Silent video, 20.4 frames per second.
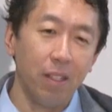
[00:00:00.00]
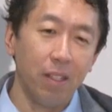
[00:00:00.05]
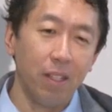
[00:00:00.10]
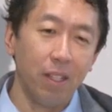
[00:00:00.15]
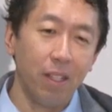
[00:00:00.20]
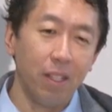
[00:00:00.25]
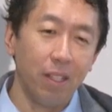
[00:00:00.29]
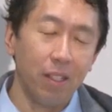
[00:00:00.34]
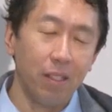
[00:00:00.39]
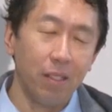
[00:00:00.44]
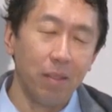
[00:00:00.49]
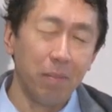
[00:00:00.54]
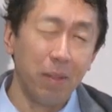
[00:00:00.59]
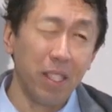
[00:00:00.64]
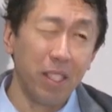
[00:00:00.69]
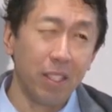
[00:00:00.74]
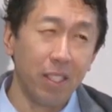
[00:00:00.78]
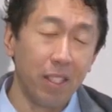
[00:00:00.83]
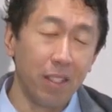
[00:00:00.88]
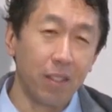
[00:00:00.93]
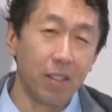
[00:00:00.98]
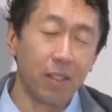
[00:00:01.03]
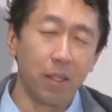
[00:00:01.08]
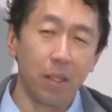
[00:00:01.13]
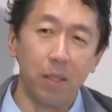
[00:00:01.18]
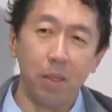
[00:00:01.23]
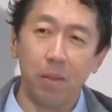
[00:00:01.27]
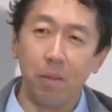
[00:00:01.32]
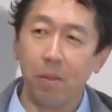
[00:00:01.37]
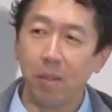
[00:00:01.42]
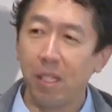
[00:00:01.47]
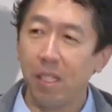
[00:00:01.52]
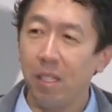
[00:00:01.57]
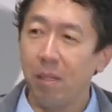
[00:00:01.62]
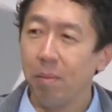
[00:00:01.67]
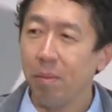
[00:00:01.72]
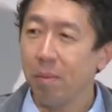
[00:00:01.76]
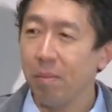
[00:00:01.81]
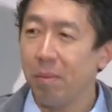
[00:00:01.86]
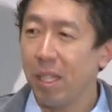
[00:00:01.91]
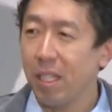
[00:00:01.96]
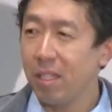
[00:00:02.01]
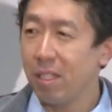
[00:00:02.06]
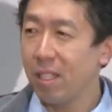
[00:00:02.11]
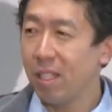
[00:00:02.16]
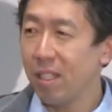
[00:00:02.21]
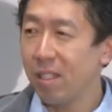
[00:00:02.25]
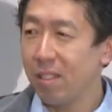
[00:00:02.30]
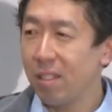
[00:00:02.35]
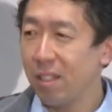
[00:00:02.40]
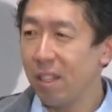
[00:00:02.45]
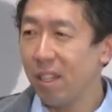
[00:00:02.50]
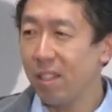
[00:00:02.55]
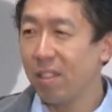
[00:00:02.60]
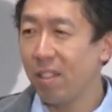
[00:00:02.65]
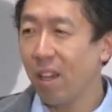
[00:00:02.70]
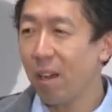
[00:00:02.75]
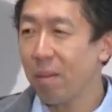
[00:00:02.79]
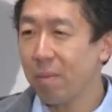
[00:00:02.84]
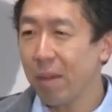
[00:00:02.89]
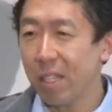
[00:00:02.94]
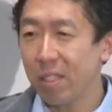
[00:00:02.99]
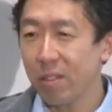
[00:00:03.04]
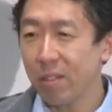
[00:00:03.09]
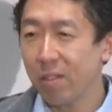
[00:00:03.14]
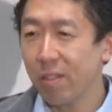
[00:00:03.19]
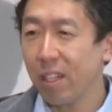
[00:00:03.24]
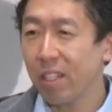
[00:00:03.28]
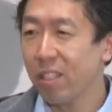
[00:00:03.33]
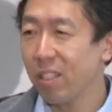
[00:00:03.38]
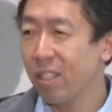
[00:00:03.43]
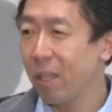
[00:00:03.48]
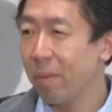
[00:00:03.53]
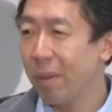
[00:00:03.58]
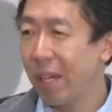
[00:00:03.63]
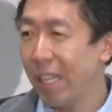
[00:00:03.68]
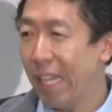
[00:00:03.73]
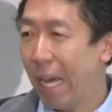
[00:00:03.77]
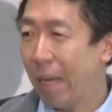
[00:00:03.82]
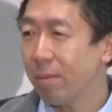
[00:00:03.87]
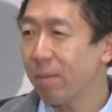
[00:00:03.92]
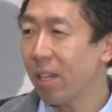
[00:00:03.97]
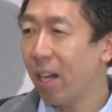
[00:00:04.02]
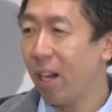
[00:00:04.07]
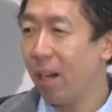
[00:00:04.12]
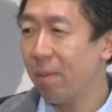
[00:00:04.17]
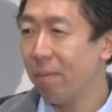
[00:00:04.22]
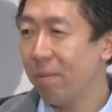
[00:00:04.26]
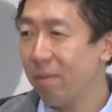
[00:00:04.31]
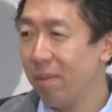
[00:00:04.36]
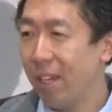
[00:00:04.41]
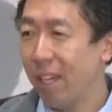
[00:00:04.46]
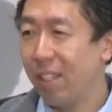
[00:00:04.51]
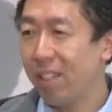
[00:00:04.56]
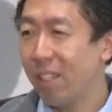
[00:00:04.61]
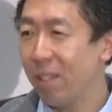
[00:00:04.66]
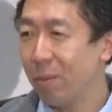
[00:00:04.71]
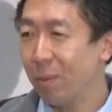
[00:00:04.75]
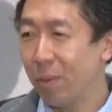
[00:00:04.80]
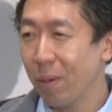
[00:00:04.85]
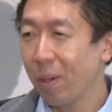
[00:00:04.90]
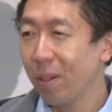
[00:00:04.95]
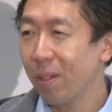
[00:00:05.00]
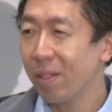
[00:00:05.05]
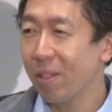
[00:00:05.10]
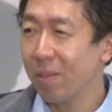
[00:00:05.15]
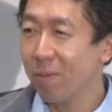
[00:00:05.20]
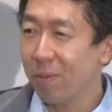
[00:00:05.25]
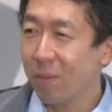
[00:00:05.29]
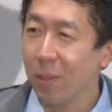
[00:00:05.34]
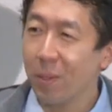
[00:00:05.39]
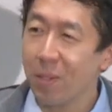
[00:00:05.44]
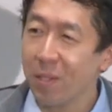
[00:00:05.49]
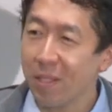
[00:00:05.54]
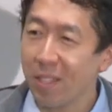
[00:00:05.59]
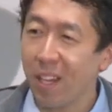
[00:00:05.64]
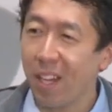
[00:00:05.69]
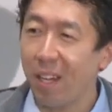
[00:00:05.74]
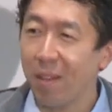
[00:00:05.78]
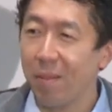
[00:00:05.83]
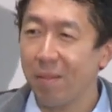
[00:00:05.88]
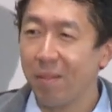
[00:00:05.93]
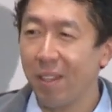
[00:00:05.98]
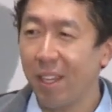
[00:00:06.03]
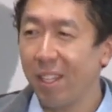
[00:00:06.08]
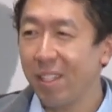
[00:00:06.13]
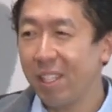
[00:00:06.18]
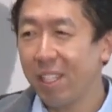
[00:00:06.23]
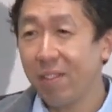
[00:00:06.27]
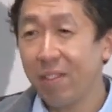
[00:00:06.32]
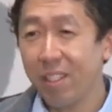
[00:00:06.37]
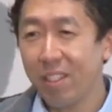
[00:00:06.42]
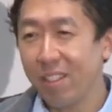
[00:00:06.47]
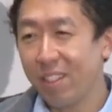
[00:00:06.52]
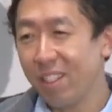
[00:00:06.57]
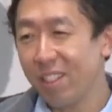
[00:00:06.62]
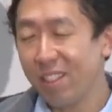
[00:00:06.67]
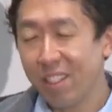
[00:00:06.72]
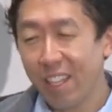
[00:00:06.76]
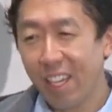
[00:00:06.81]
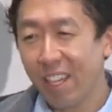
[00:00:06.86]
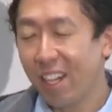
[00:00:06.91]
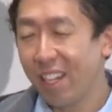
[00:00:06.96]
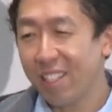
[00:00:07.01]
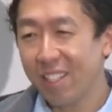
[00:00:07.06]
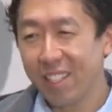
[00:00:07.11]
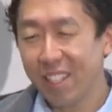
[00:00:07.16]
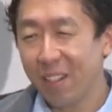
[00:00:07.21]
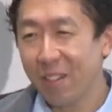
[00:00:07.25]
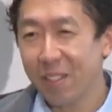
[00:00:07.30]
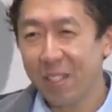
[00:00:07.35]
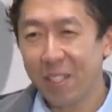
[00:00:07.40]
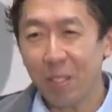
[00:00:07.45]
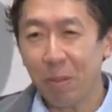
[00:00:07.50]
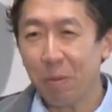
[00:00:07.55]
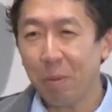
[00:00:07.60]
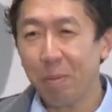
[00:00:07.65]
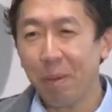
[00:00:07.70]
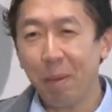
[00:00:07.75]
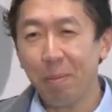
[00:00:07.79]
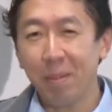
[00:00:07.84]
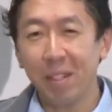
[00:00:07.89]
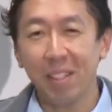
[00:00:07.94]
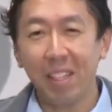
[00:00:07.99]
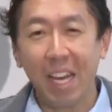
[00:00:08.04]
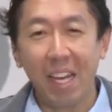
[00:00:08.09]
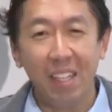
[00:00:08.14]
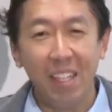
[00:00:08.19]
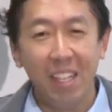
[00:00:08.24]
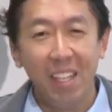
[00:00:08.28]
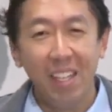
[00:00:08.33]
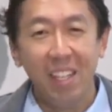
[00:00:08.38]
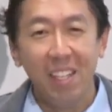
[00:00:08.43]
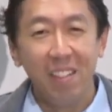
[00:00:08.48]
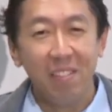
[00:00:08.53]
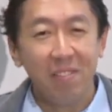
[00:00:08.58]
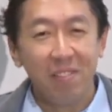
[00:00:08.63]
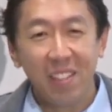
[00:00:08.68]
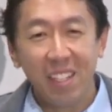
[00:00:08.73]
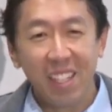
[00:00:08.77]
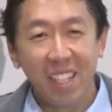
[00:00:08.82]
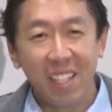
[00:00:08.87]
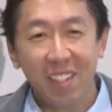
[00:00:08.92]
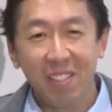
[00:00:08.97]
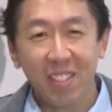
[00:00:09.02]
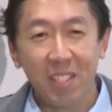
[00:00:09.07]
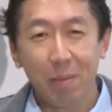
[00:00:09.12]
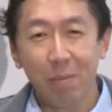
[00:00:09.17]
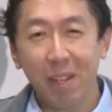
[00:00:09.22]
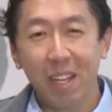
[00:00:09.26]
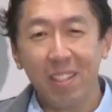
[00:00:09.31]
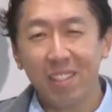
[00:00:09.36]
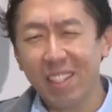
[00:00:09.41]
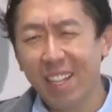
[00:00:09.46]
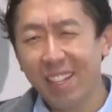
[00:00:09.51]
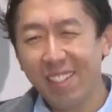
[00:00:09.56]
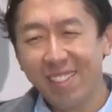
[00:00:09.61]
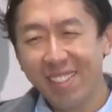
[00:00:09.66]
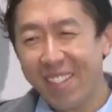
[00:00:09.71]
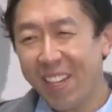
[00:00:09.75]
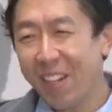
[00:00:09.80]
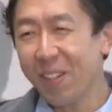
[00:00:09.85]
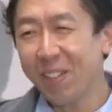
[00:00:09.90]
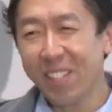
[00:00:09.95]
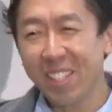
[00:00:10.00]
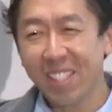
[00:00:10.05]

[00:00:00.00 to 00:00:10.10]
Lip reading: about a year ago where I implemented softmax regression on my laptop, and it worked the first time. And even to this day, I still remember that feeling of surprise, like, no,